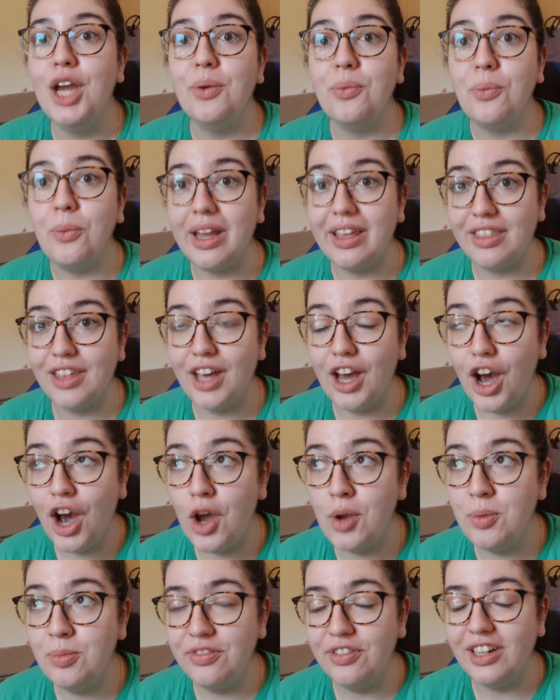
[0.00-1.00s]
with
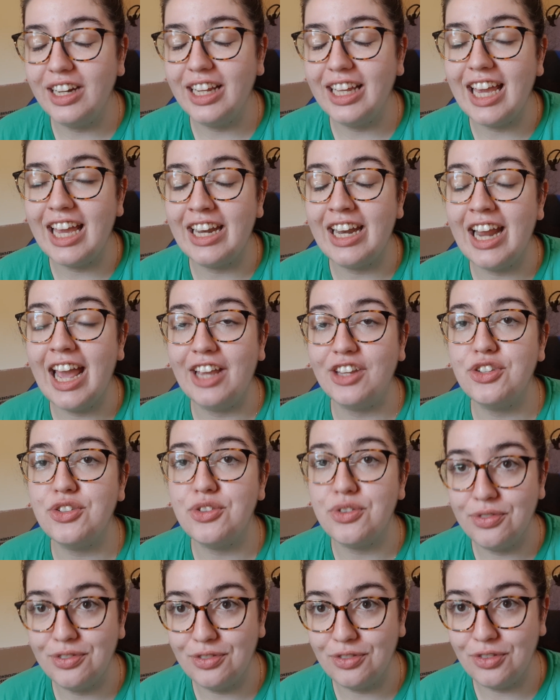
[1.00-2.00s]
hopefully an
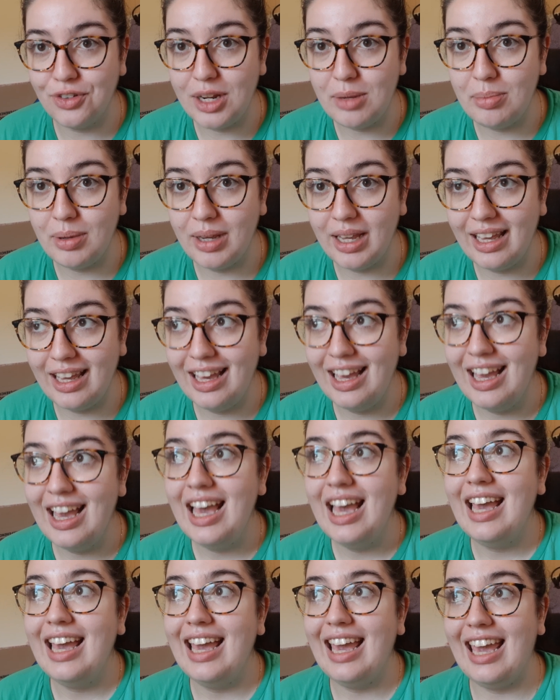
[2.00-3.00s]
extra freebie
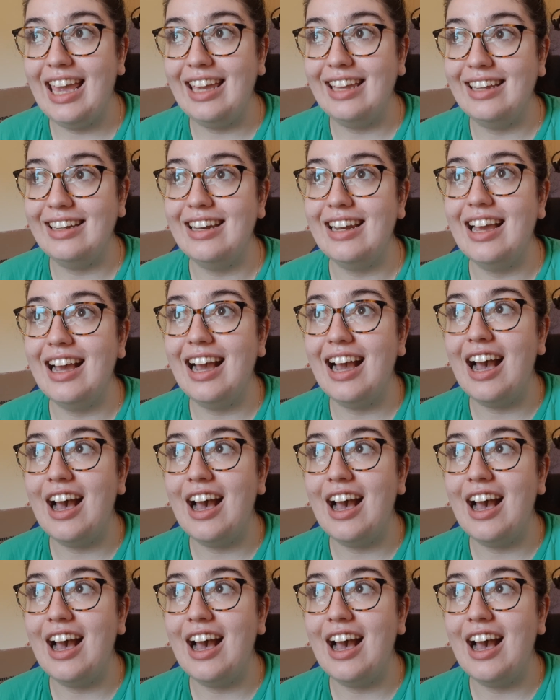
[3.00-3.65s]
in